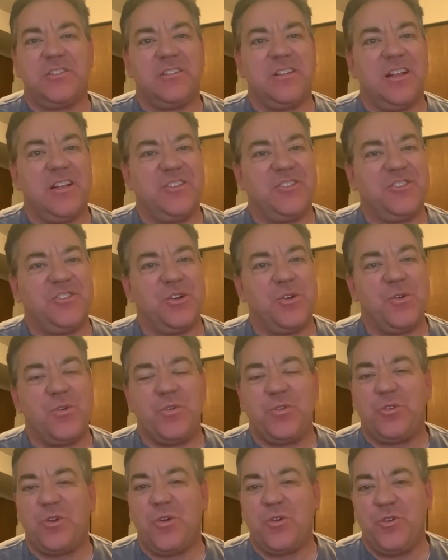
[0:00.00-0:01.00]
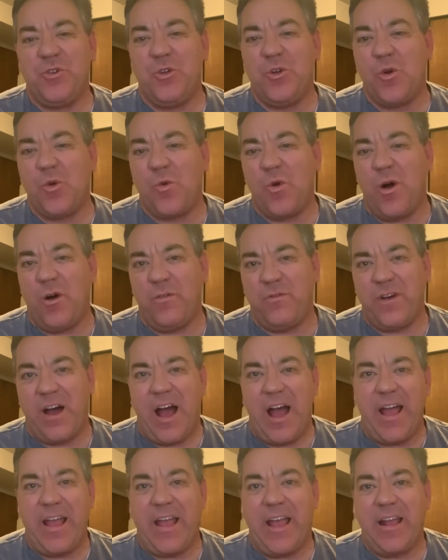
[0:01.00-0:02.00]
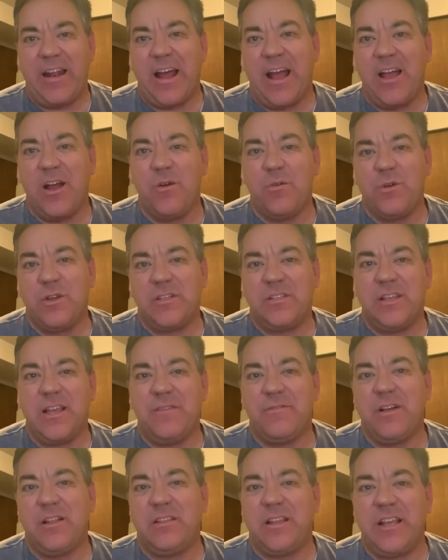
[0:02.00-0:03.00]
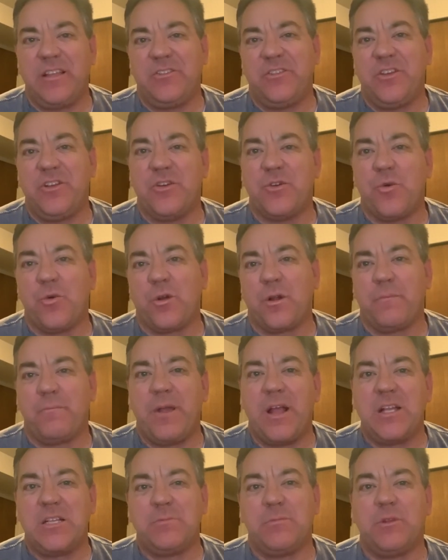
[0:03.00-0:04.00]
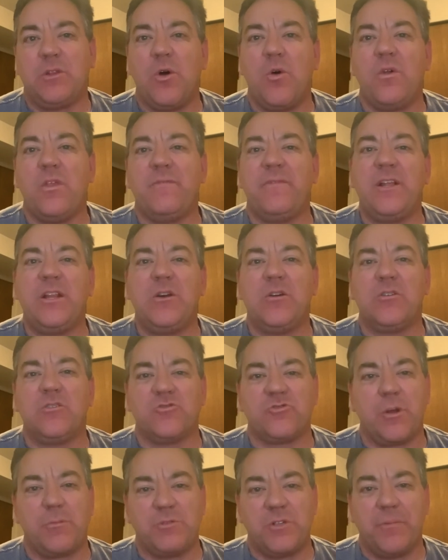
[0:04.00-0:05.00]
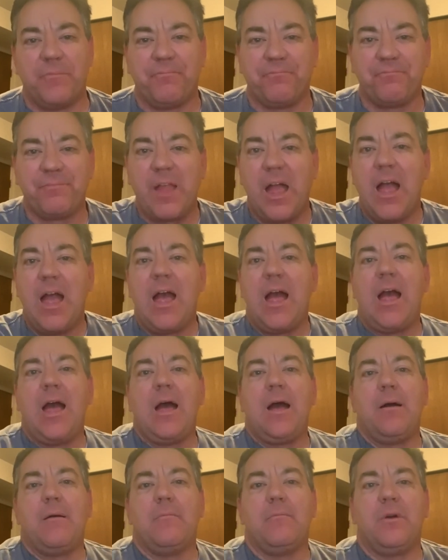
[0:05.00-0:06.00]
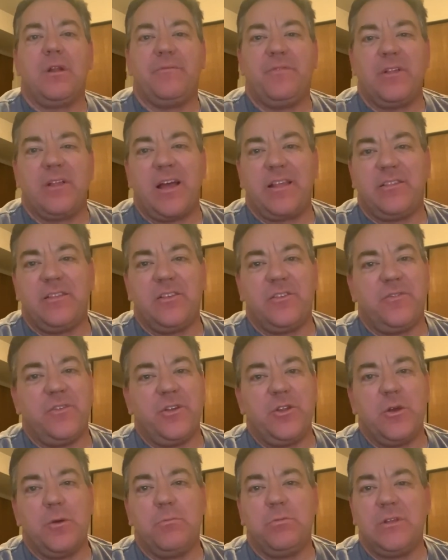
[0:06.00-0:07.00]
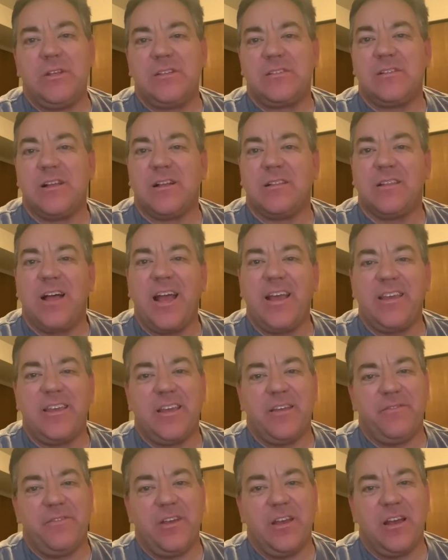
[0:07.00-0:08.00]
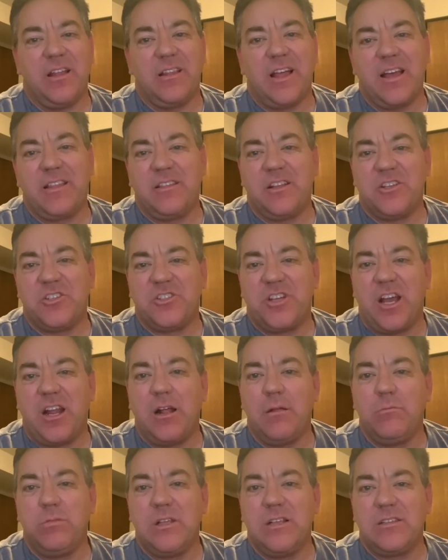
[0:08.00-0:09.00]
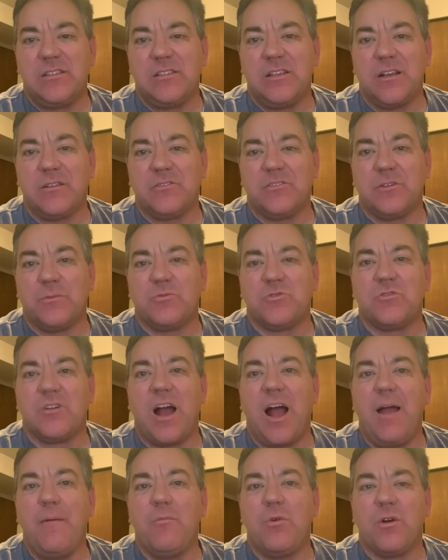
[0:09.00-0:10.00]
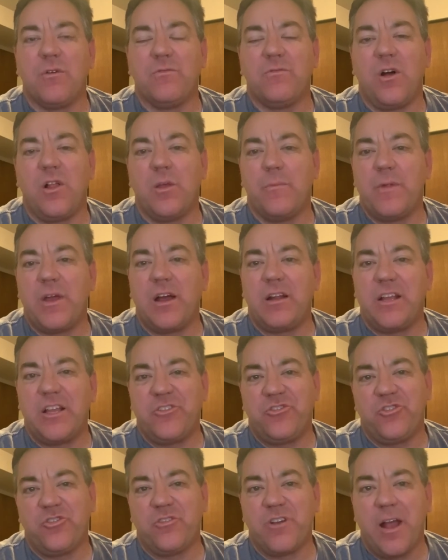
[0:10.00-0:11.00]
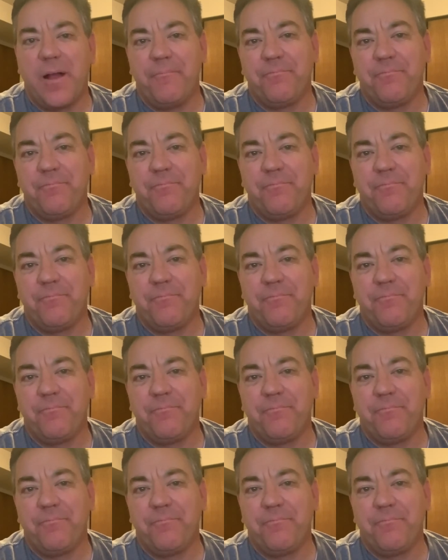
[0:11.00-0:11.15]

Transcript: so don't you don't qualify, and I always leave a link to your order page below the video description. If you like this video, please click like. If you like this channel, please click subscribe or follow me on Instagram.